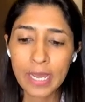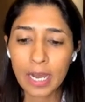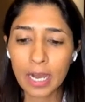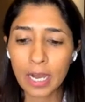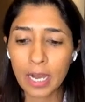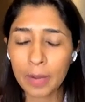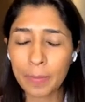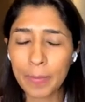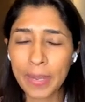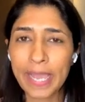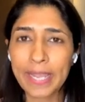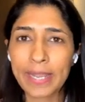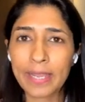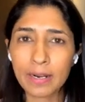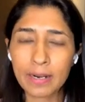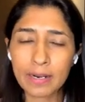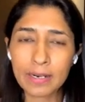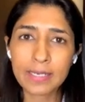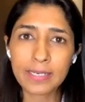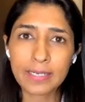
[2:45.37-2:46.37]
And I can
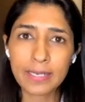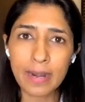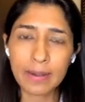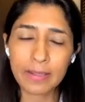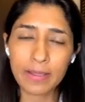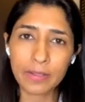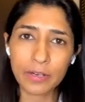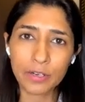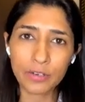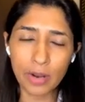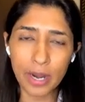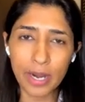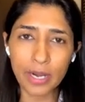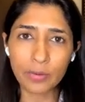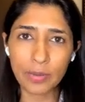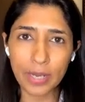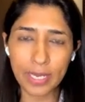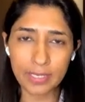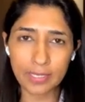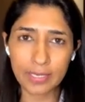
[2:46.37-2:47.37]
understand that they're trying
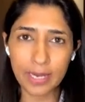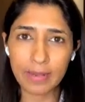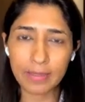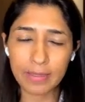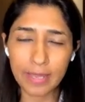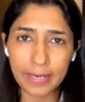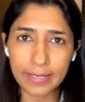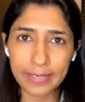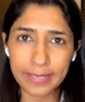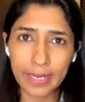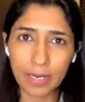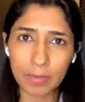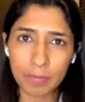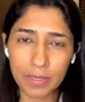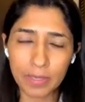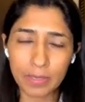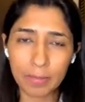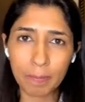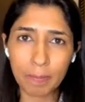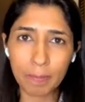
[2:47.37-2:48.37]
to extend their tail,
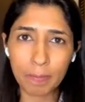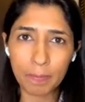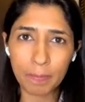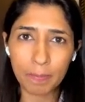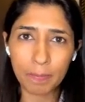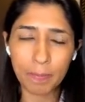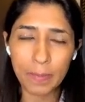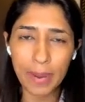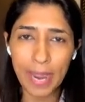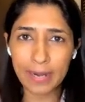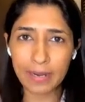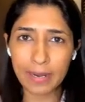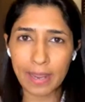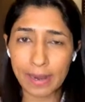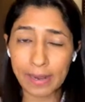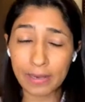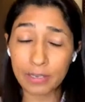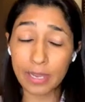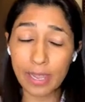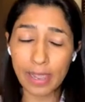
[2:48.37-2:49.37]
but the bat, and